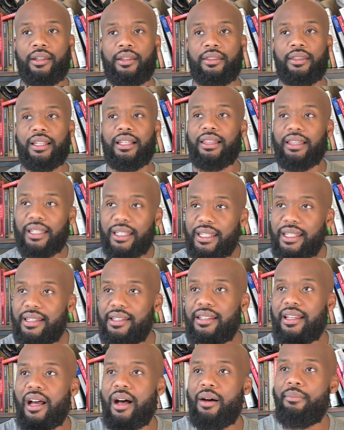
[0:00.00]
the
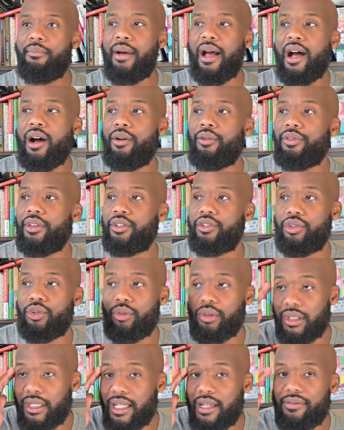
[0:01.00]
least amount that
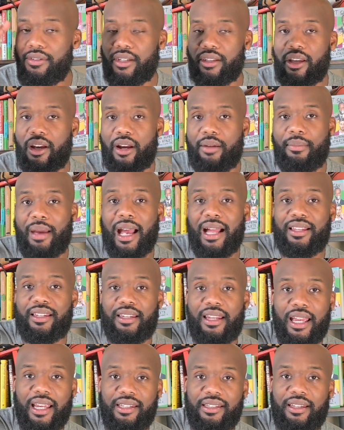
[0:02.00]
you leave to their
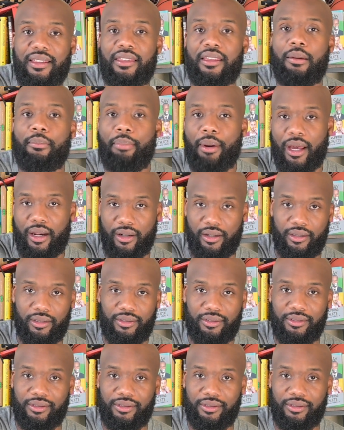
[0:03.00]
imagination, the better.